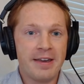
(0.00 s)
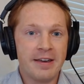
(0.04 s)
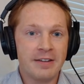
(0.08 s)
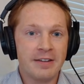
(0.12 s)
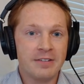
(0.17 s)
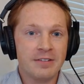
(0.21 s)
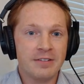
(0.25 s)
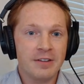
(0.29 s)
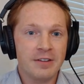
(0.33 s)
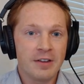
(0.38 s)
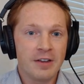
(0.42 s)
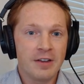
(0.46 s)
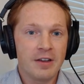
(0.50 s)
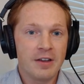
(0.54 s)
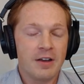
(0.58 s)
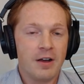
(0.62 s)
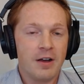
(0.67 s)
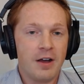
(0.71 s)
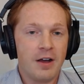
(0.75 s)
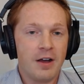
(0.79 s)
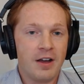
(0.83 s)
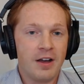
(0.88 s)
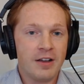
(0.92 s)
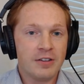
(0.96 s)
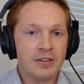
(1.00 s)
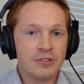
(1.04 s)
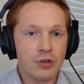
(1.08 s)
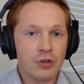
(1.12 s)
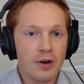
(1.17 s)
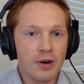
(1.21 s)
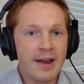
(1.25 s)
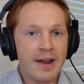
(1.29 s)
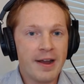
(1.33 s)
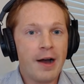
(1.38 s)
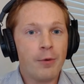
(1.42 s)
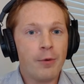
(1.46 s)
and Uh,
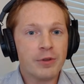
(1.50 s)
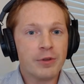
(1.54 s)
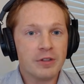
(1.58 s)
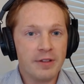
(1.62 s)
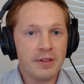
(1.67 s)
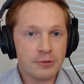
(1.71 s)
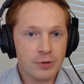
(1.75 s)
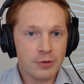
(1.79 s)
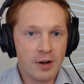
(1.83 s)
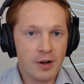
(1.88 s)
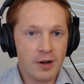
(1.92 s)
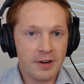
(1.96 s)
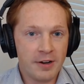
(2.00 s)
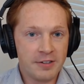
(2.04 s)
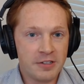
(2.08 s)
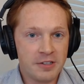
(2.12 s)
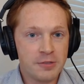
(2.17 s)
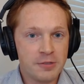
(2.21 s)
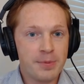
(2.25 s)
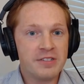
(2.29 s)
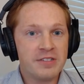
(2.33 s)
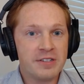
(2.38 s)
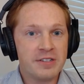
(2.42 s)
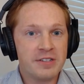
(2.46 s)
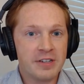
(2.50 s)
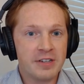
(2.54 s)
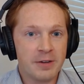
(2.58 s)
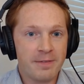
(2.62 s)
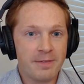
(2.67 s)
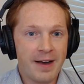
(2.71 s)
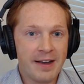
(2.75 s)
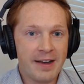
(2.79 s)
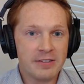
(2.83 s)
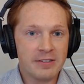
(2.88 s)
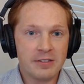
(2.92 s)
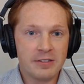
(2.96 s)
start out with electronic dispensing
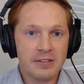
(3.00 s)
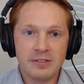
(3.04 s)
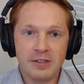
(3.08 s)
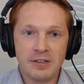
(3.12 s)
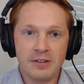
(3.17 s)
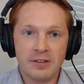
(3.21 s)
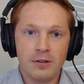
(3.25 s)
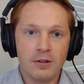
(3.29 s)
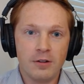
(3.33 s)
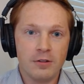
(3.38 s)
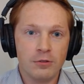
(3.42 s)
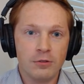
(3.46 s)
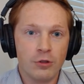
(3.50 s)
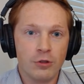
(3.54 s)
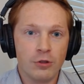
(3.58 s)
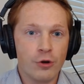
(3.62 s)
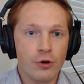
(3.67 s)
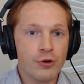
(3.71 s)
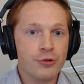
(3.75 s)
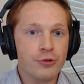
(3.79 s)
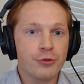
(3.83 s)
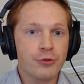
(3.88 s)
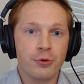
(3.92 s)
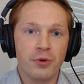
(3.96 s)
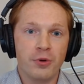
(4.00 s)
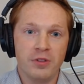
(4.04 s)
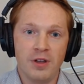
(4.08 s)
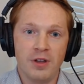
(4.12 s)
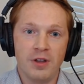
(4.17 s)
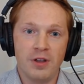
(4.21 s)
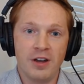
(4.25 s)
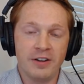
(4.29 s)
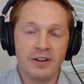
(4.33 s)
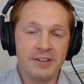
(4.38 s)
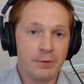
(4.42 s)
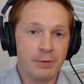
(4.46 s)
devices and learn through a
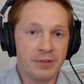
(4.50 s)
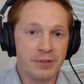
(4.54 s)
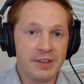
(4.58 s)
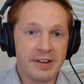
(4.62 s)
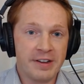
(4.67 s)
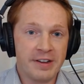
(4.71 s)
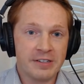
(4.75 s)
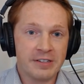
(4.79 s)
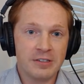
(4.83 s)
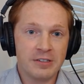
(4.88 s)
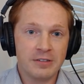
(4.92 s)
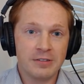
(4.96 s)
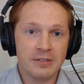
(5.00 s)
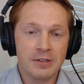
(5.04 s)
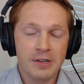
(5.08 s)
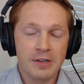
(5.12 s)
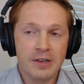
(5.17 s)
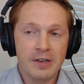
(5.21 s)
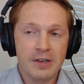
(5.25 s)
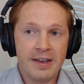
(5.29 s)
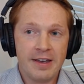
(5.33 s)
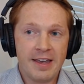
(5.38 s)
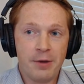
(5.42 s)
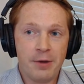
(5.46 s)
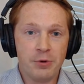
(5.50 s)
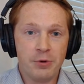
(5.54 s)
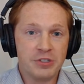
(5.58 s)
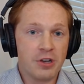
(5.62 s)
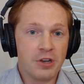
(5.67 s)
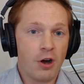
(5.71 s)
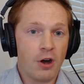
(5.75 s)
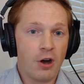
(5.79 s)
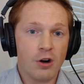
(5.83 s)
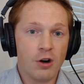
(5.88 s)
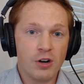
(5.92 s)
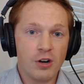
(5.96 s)
lot of different things. And it was
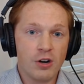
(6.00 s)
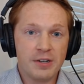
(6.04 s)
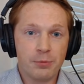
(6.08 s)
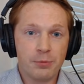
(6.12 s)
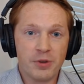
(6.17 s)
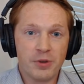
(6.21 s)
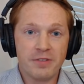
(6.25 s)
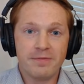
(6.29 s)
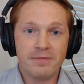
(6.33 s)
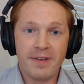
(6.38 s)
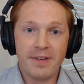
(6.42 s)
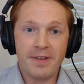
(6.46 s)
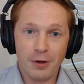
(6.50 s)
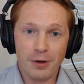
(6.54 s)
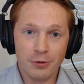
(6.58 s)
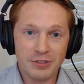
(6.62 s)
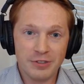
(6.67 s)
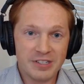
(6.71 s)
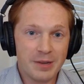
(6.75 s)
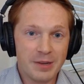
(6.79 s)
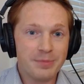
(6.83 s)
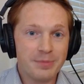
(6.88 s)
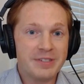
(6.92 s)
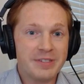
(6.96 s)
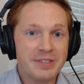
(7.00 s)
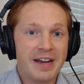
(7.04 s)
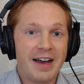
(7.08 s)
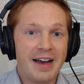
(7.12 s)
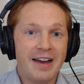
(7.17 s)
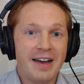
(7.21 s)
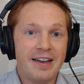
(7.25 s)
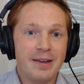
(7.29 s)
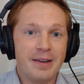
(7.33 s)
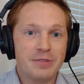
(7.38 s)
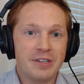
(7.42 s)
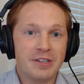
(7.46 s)
hard and we failed
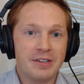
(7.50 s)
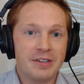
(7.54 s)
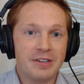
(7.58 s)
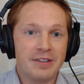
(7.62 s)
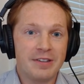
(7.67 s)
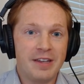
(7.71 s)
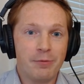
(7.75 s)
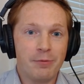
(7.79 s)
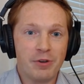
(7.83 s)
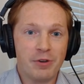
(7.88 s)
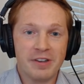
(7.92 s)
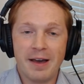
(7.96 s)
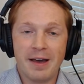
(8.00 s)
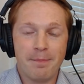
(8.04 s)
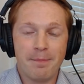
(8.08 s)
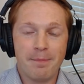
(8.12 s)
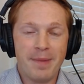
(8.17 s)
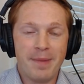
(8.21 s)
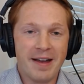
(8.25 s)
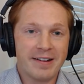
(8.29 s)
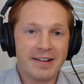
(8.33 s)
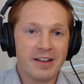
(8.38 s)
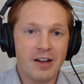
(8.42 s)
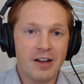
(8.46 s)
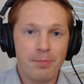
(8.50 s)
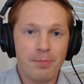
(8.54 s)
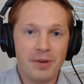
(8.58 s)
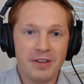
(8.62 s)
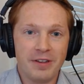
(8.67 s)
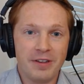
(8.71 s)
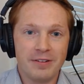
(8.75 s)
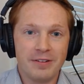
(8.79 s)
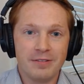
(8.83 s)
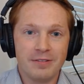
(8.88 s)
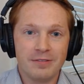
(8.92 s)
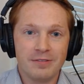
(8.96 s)
sometimes, and then we got back up
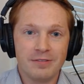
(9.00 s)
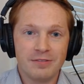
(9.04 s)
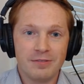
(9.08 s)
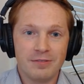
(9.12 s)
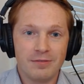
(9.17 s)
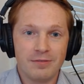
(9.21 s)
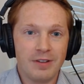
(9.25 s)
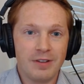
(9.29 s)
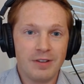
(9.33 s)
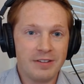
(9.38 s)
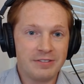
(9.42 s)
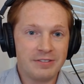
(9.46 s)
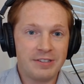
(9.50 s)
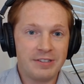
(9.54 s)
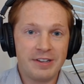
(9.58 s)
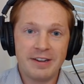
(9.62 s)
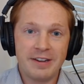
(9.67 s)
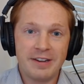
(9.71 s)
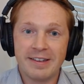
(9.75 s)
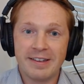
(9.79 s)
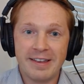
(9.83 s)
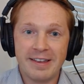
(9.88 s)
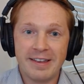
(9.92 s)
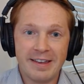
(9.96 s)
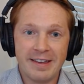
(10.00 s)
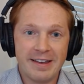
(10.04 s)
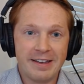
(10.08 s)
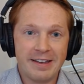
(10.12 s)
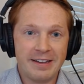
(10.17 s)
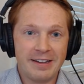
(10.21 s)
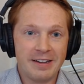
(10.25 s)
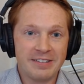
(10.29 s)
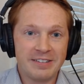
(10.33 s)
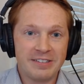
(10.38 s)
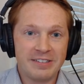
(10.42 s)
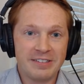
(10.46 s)
and did it
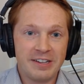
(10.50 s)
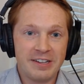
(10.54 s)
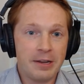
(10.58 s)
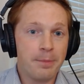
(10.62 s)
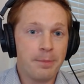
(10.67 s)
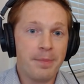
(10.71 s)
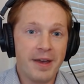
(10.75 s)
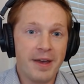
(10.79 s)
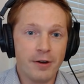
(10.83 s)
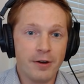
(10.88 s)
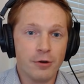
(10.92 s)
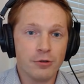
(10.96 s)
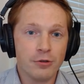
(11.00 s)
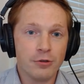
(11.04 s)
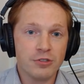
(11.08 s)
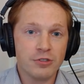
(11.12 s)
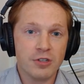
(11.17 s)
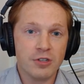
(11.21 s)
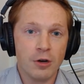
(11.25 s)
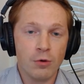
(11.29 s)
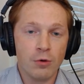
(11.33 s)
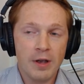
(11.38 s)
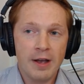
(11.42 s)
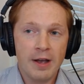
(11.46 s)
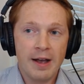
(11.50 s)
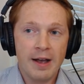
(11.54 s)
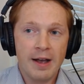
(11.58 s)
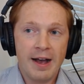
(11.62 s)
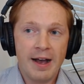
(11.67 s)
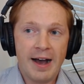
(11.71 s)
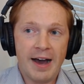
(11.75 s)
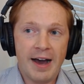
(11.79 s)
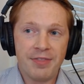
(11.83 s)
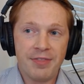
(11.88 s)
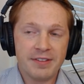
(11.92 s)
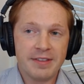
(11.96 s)
again and did it better. So
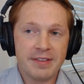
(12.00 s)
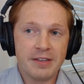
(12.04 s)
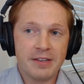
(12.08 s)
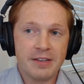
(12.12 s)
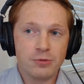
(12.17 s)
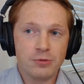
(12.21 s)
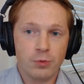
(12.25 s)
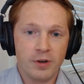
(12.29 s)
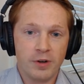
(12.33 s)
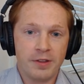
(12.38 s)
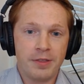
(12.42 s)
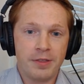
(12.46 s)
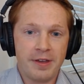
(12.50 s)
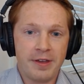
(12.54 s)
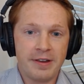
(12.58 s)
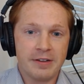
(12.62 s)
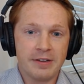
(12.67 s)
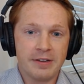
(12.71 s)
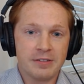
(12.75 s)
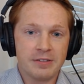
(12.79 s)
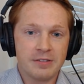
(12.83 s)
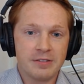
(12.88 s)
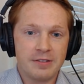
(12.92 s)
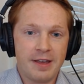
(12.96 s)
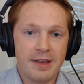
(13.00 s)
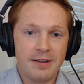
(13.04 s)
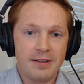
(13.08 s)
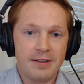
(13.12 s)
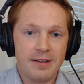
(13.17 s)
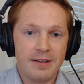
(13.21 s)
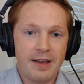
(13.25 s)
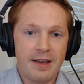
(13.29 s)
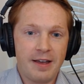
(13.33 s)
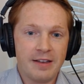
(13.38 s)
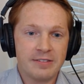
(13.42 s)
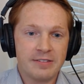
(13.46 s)
I think that's one of the things that
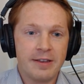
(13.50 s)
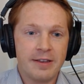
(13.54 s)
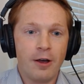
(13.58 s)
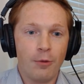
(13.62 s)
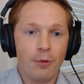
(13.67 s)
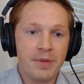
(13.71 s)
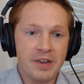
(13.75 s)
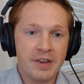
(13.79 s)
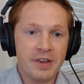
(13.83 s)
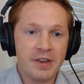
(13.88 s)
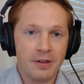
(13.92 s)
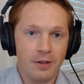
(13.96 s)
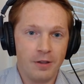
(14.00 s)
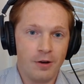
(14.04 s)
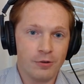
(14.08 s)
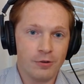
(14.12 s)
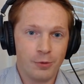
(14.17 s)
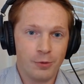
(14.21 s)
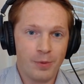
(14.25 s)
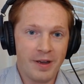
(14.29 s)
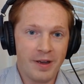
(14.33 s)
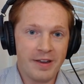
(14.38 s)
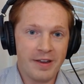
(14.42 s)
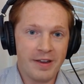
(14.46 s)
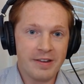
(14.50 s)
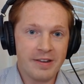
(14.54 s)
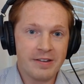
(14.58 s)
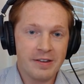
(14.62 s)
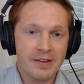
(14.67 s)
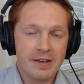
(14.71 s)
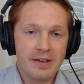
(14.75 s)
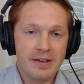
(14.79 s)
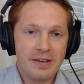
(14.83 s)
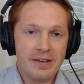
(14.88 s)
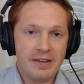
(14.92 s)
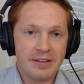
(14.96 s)
has helped me along the way,
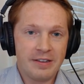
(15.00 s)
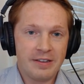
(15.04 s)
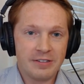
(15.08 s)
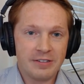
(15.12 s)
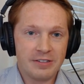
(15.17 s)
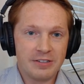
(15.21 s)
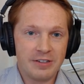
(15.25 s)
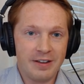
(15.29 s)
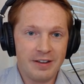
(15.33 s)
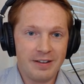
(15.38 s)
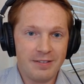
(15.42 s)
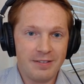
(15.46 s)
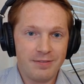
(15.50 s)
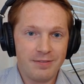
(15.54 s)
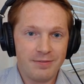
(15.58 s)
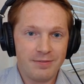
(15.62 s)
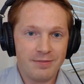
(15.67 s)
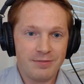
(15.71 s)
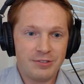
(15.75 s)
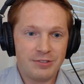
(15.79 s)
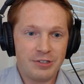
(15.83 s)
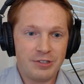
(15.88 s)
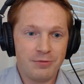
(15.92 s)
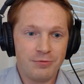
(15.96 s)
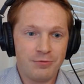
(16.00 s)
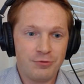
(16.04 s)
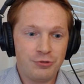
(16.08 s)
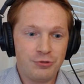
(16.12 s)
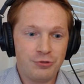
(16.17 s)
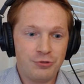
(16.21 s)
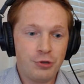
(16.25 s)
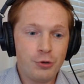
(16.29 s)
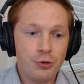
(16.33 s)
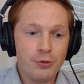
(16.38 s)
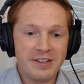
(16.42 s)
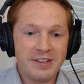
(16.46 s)
is to to
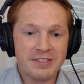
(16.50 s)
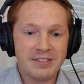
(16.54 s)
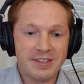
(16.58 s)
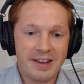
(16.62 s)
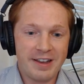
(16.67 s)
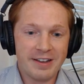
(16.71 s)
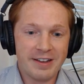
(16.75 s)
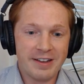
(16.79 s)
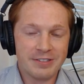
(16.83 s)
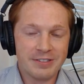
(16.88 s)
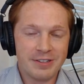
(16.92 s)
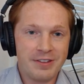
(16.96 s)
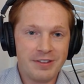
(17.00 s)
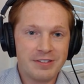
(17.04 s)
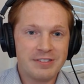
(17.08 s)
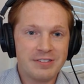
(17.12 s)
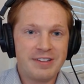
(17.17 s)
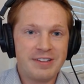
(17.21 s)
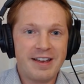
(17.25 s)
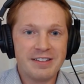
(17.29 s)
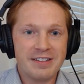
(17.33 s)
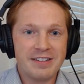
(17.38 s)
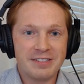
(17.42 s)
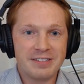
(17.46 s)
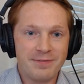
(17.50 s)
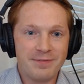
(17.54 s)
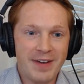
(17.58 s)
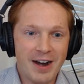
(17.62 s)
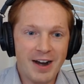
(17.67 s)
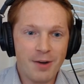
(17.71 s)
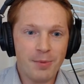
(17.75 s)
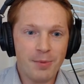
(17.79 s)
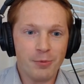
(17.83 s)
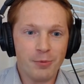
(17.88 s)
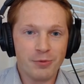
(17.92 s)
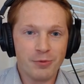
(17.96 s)
do these things in this test
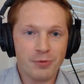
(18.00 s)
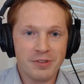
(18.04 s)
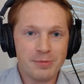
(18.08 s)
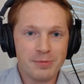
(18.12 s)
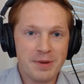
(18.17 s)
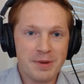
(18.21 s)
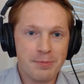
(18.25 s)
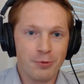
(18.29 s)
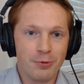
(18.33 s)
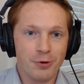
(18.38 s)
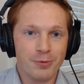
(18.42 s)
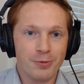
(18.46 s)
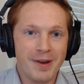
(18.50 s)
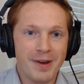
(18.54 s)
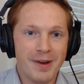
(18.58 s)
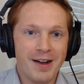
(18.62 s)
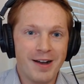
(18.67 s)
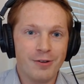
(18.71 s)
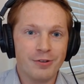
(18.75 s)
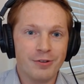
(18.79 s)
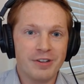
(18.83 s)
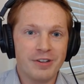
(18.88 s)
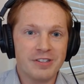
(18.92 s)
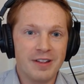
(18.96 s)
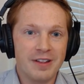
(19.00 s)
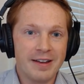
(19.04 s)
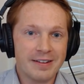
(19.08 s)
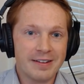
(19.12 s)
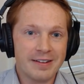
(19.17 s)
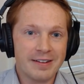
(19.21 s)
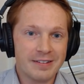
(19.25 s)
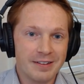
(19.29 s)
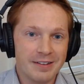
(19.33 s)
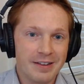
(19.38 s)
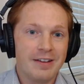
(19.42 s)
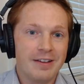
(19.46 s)
environment with these people around us,
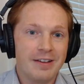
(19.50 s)
like